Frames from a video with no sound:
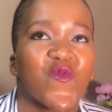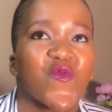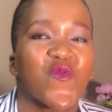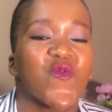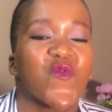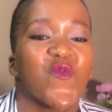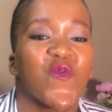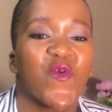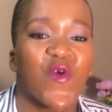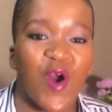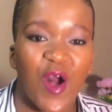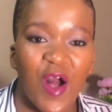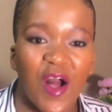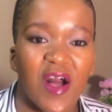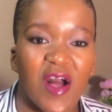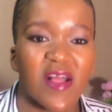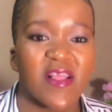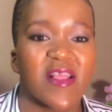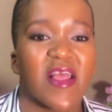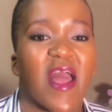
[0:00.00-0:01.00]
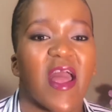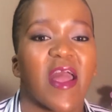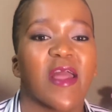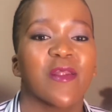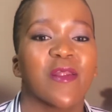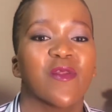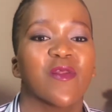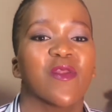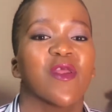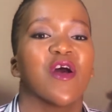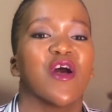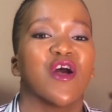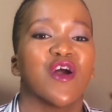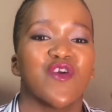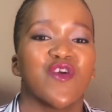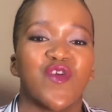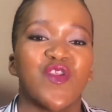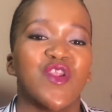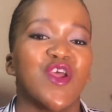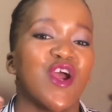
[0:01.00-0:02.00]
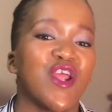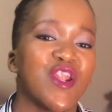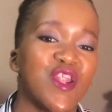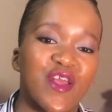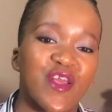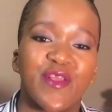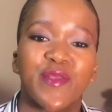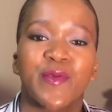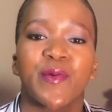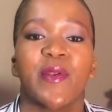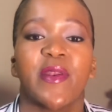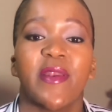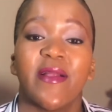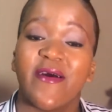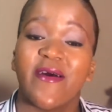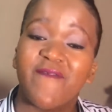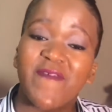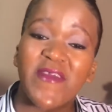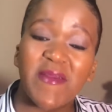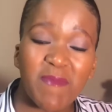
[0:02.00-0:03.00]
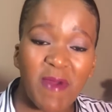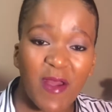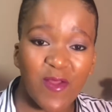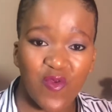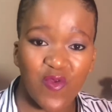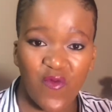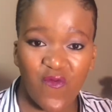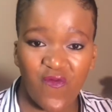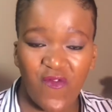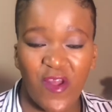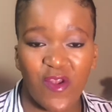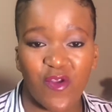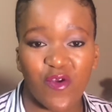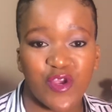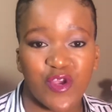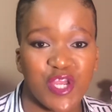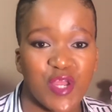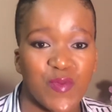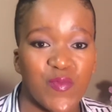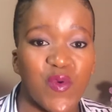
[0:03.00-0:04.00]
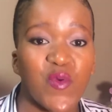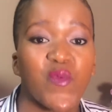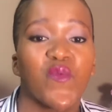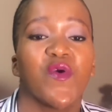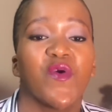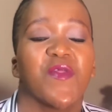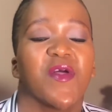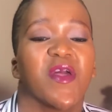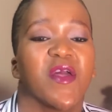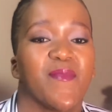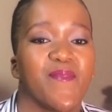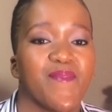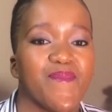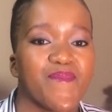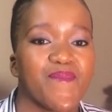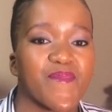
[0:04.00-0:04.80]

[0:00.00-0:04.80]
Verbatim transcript: to God and learning to love Him and to fellowship with Him.